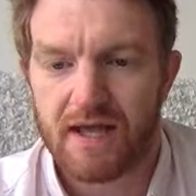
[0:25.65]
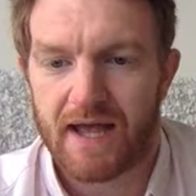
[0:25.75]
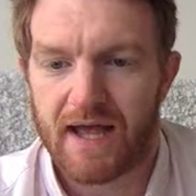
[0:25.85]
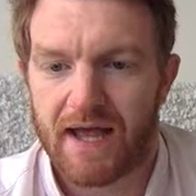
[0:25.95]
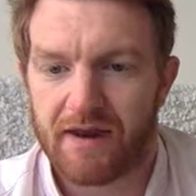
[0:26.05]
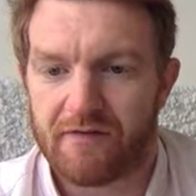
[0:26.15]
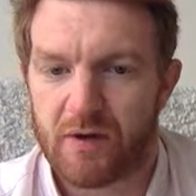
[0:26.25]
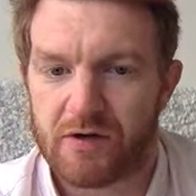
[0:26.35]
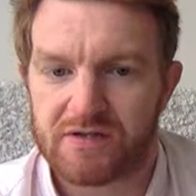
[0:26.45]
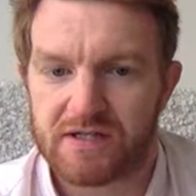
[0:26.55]
And I
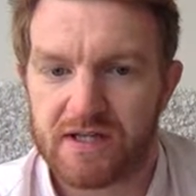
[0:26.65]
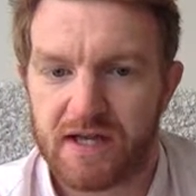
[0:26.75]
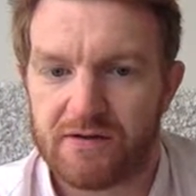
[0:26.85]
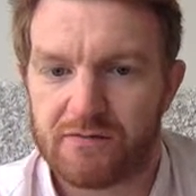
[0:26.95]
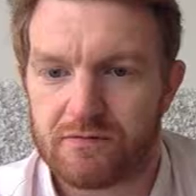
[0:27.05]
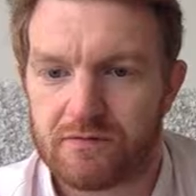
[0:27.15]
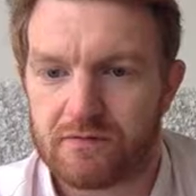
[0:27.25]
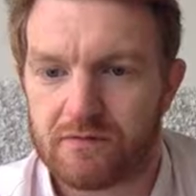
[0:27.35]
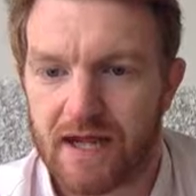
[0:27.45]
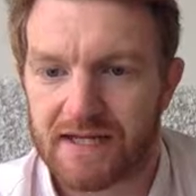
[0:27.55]
posted a
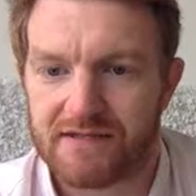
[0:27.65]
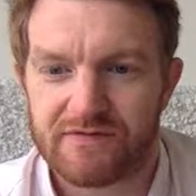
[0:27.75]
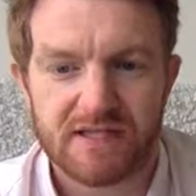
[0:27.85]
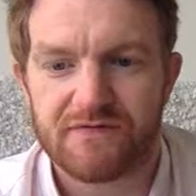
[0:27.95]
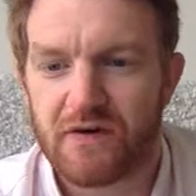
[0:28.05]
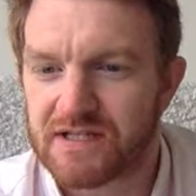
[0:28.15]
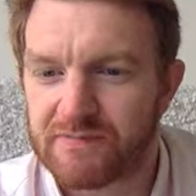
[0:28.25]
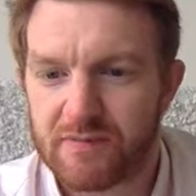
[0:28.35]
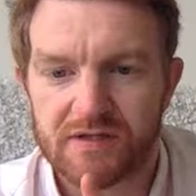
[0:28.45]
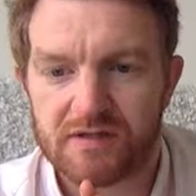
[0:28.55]
little activity. It's very
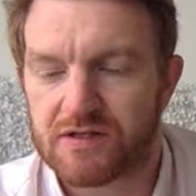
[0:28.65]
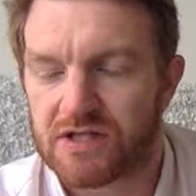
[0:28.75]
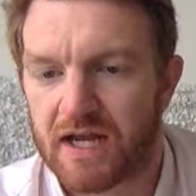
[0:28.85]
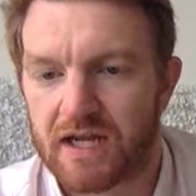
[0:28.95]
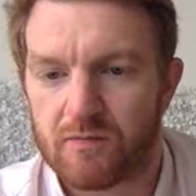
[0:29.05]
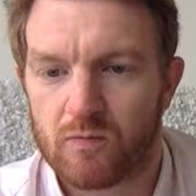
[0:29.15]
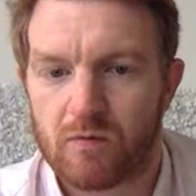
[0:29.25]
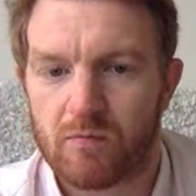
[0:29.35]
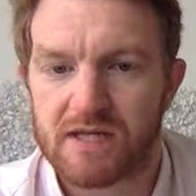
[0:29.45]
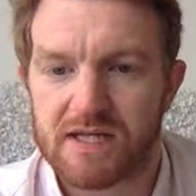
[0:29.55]
similar to the check-in
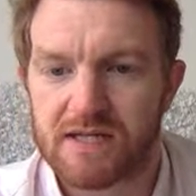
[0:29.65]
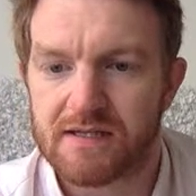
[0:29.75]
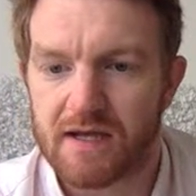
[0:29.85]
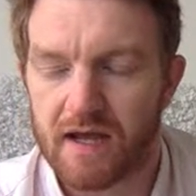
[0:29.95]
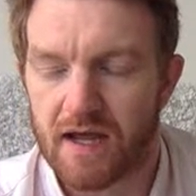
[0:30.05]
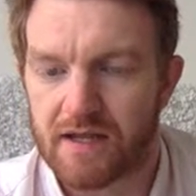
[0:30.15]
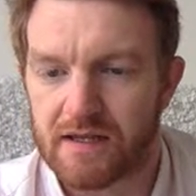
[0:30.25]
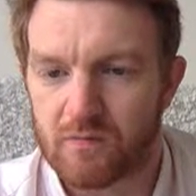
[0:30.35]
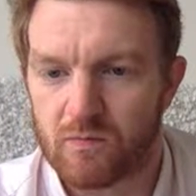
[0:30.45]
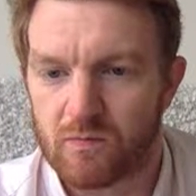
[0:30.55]
one we did
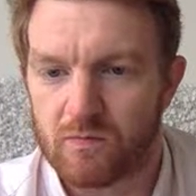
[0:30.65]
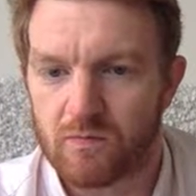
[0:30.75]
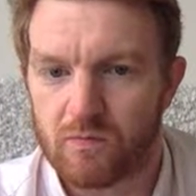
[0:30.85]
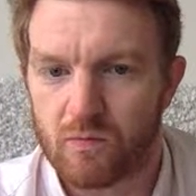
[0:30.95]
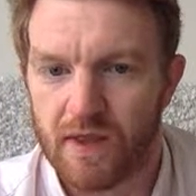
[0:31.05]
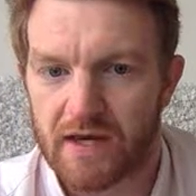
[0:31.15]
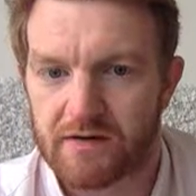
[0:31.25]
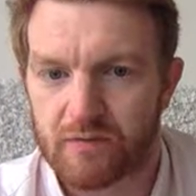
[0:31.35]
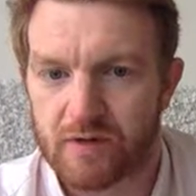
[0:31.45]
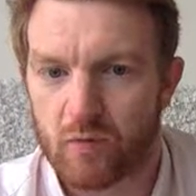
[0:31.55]
in the
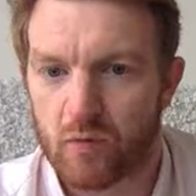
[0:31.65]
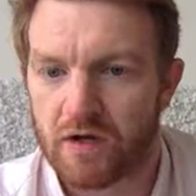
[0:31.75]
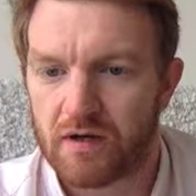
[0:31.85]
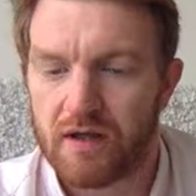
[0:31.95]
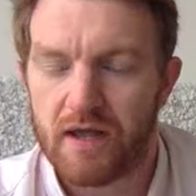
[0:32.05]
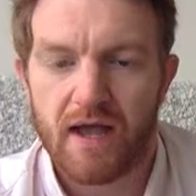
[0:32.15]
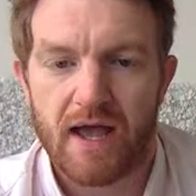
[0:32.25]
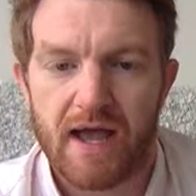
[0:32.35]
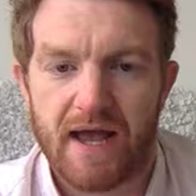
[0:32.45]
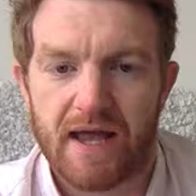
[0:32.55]
end of week 1,
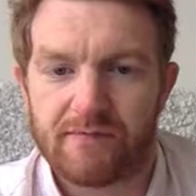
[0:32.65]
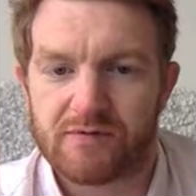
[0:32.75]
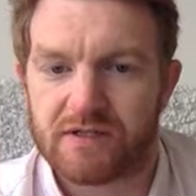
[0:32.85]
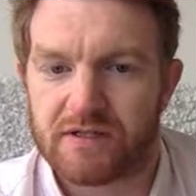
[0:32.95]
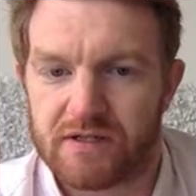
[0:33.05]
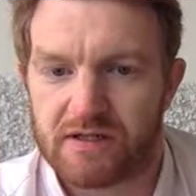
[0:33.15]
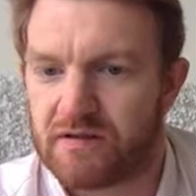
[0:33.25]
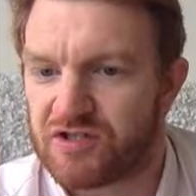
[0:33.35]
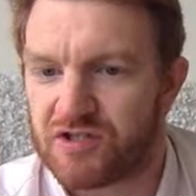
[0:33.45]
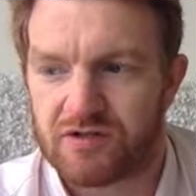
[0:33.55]
and I'm just gonna,
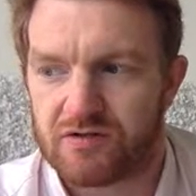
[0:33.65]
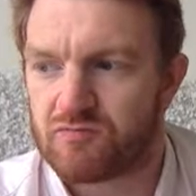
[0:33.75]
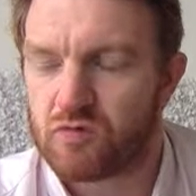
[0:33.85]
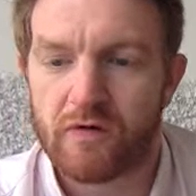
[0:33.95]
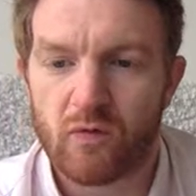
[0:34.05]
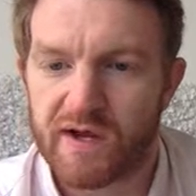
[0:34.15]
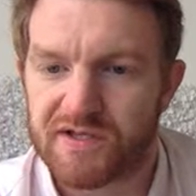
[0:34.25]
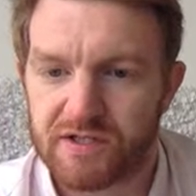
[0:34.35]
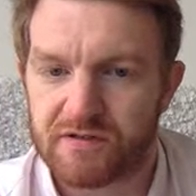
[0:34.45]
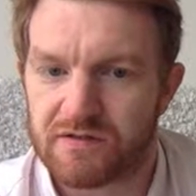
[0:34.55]
it's just 12
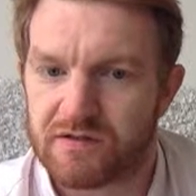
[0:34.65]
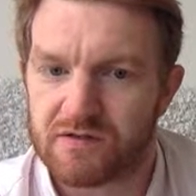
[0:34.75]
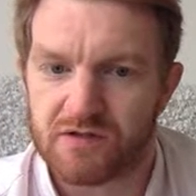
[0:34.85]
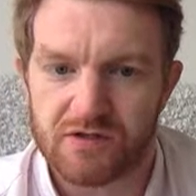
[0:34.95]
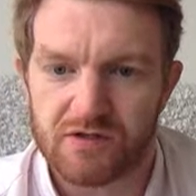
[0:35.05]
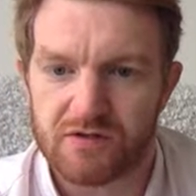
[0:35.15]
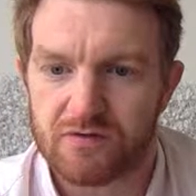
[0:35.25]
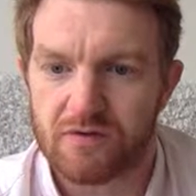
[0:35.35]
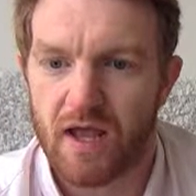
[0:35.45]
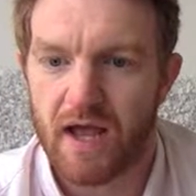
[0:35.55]
questions to
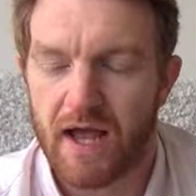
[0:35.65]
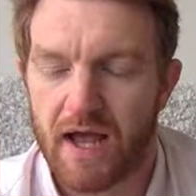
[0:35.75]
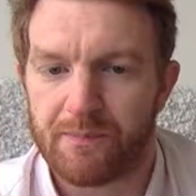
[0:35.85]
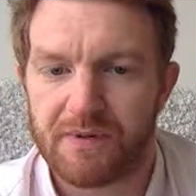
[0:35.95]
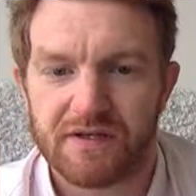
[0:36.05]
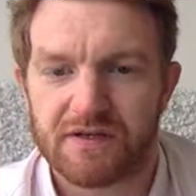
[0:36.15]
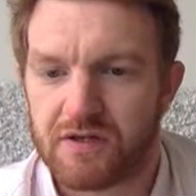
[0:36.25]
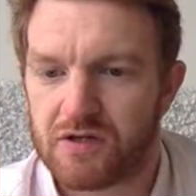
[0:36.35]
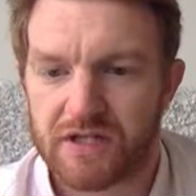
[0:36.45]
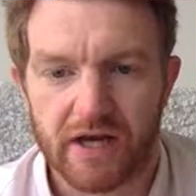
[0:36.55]
do, but
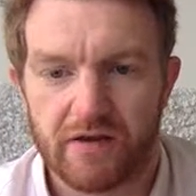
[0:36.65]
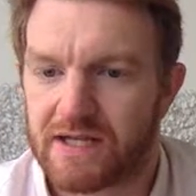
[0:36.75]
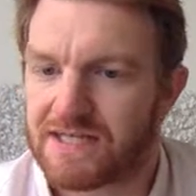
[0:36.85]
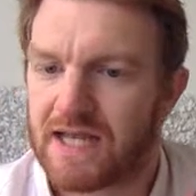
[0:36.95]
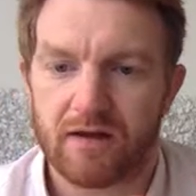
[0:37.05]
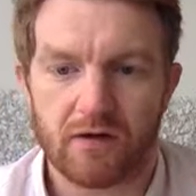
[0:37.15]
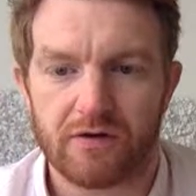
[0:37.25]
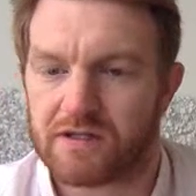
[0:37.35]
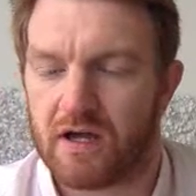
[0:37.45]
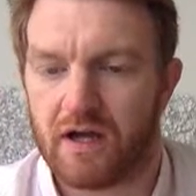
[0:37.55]
because I know they take a lot
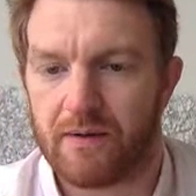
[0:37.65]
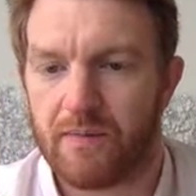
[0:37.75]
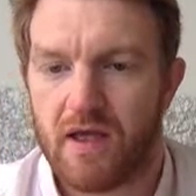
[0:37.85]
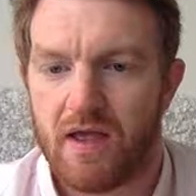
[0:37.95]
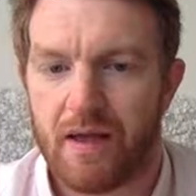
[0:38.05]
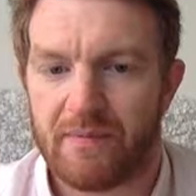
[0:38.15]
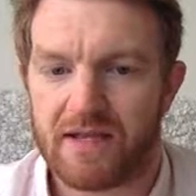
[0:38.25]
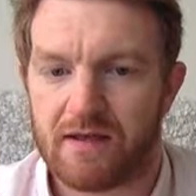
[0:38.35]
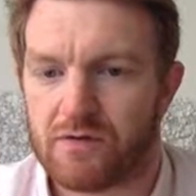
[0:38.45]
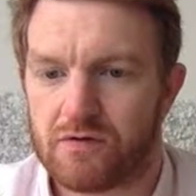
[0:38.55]
of time, I'm going to
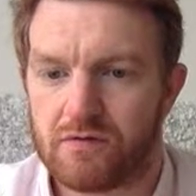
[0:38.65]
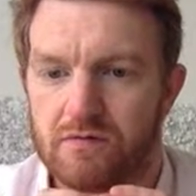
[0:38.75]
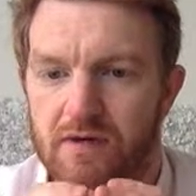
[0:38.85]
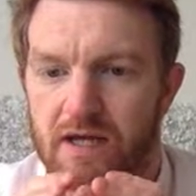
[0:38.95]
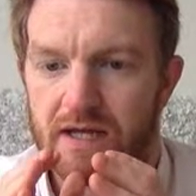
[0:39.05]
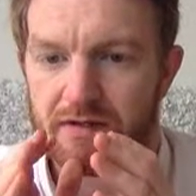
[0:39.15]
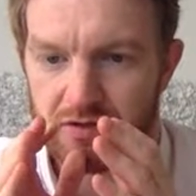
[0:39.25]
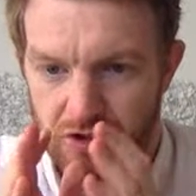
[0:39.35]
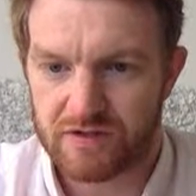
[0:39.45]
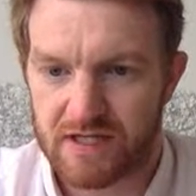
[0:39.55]
give you the
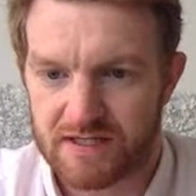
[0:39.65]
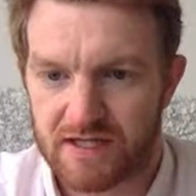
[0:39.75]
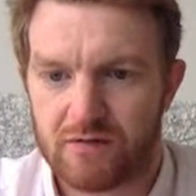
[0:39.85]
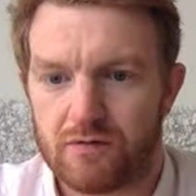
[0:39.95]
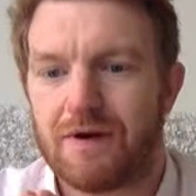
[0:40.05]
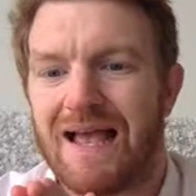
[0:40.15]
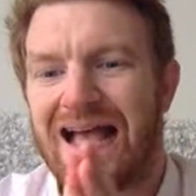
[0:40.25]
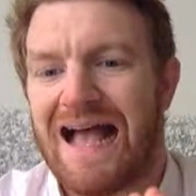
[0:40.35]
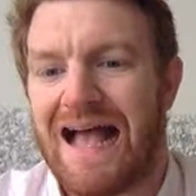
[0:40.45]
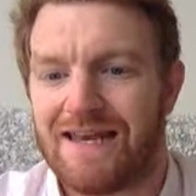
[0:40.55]
Tuesday single
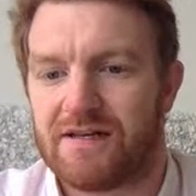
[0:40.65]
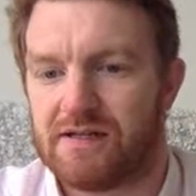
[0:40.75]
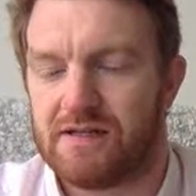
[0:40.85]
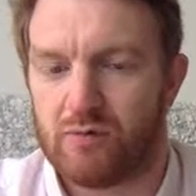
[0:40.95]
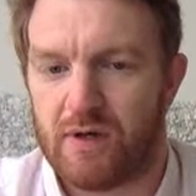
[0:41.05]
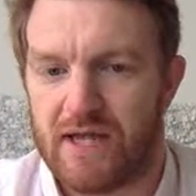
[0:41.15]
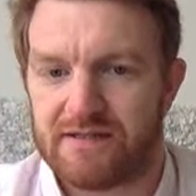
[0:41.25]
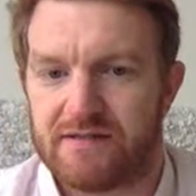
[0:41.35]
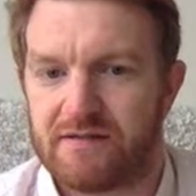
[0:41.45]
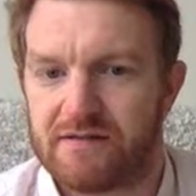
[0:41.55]
and a double
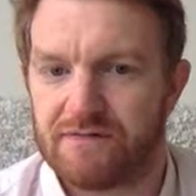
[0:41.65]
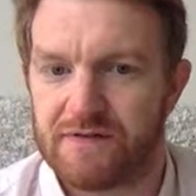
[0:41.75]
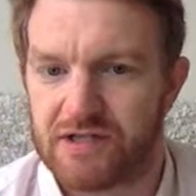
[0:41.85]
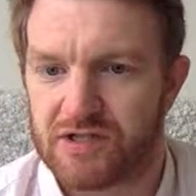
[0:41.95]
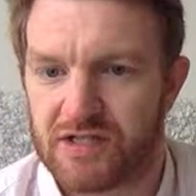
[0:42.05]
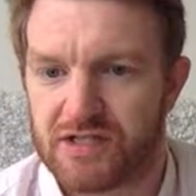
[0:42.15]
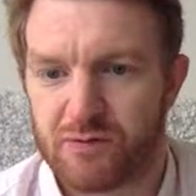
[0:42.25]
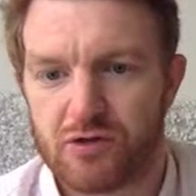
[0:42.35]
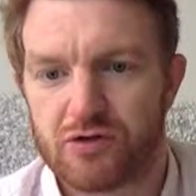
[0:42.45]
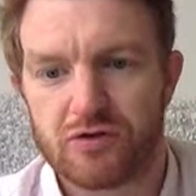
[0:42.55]
lesson to finish this,
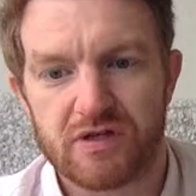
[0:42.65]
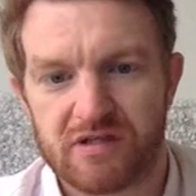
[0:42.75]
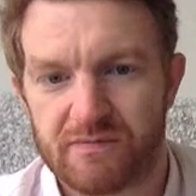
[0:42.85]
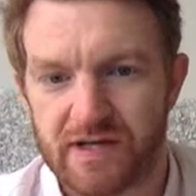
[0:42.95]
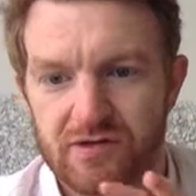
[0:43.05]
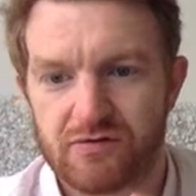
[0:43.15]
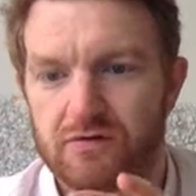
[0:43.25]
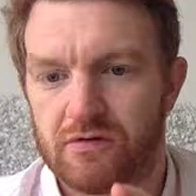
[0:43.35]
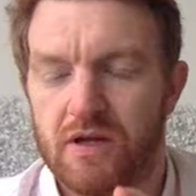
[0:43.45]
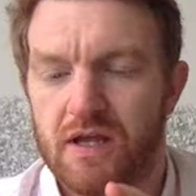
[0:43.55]
but you do need to make
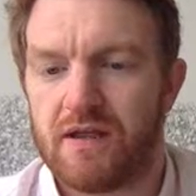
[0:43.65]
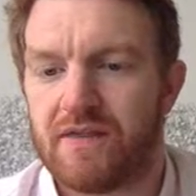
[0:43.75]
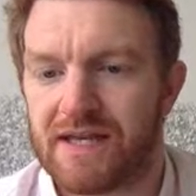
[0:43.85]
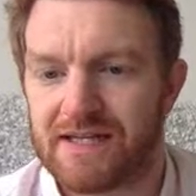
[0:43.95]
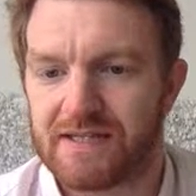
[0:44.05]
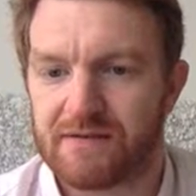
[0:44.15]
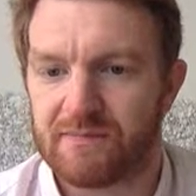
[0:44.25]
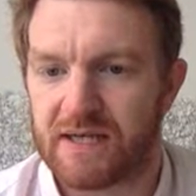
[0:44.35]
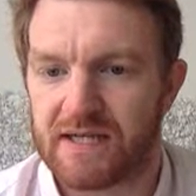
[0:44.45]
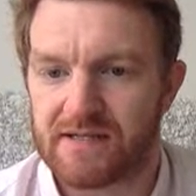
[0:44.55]
sure that it is
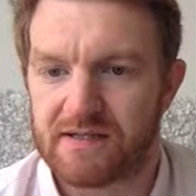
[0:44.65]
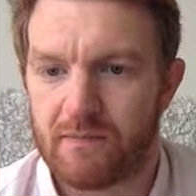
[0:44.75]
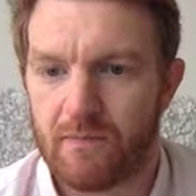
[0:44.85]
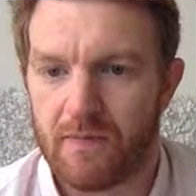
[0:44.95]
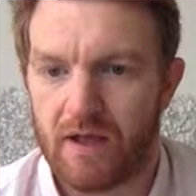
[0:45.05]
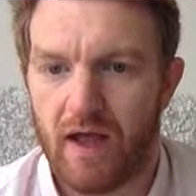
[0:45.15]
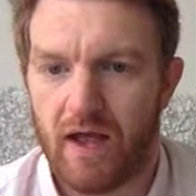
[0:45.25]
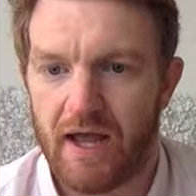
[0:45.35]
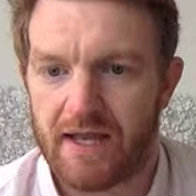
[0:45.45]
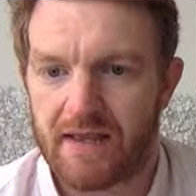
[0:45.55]
completed
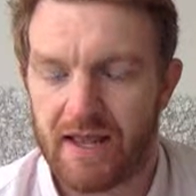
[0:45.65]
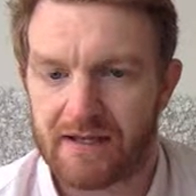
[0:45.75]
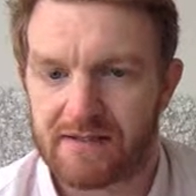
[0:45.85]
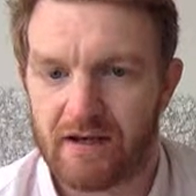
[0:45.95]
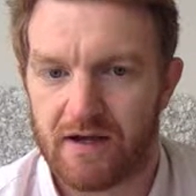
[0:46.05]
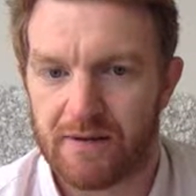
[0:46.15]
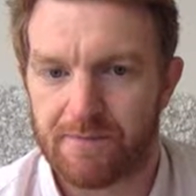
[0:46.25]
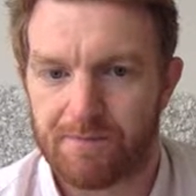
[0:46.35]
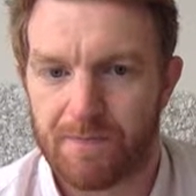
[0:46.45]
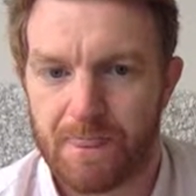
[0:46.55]
in that time.